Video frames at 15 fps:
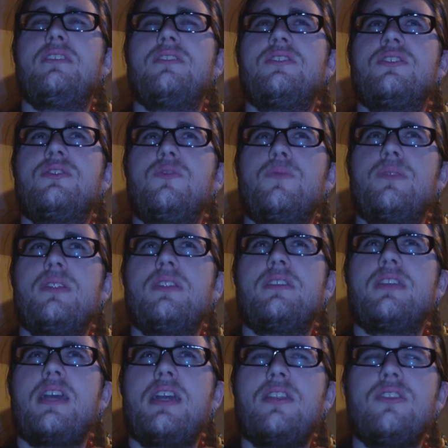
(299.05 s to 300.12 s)
Super
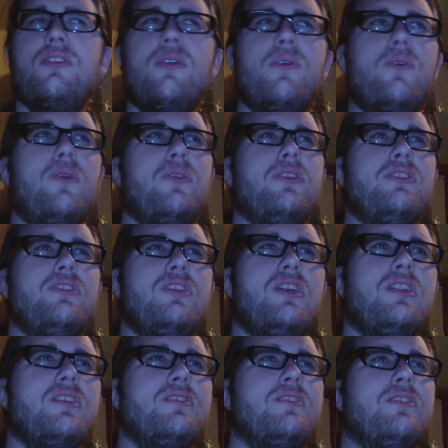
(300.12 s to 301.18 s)
Nintendo or the
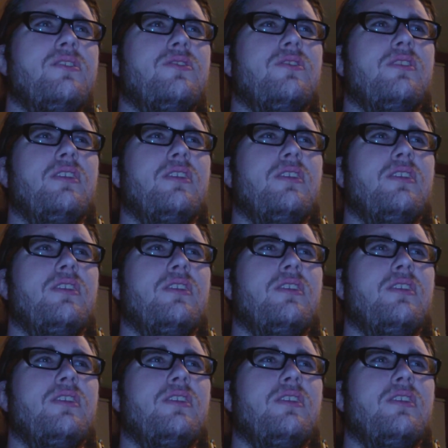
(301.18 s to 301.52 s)
Genesis,